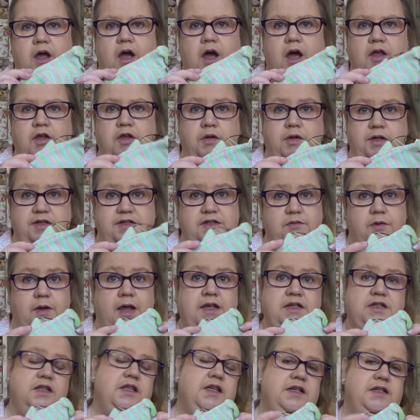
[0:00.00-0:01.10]
you can still
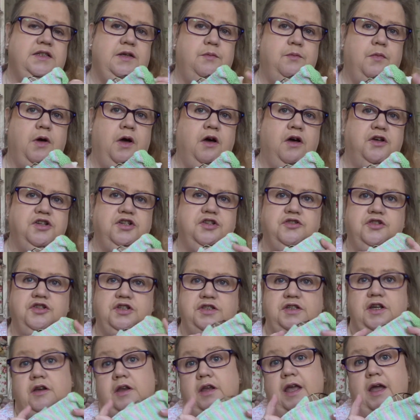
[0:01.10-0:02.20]
enter these in March. You just
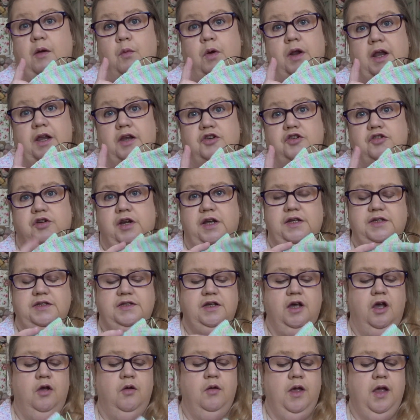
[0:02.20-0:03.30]
only get one entry,
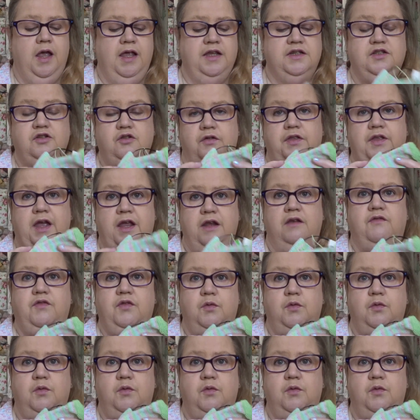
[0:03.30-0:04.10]
so it's not the end of the